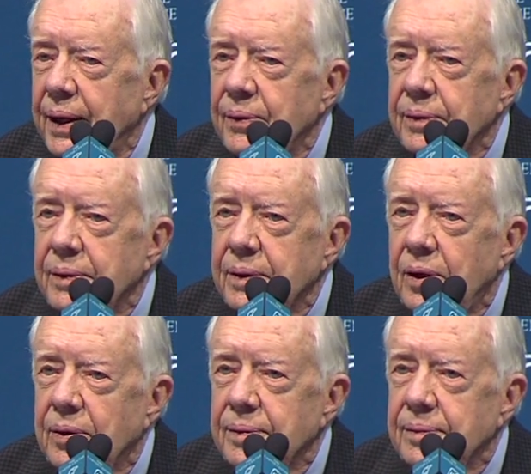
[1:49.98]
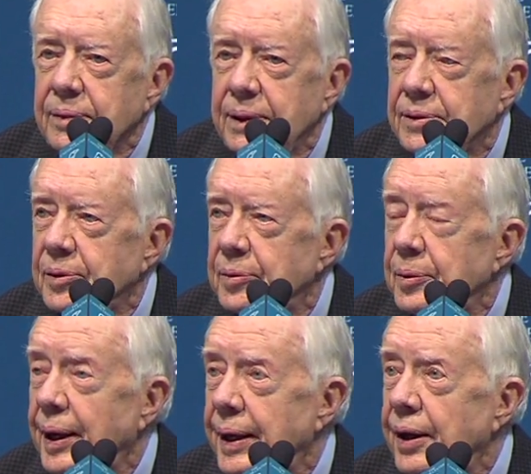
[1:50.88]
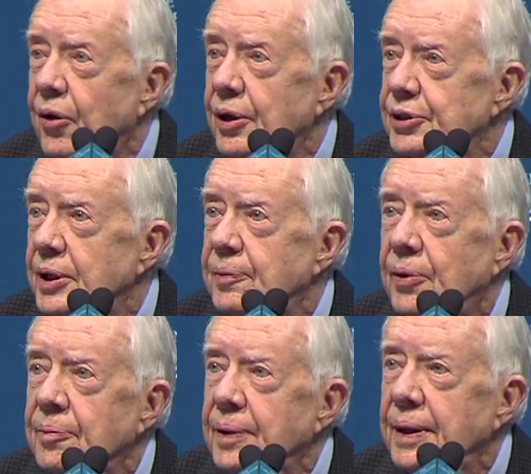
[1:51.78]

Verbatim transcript: I don't look on there as being any hardship on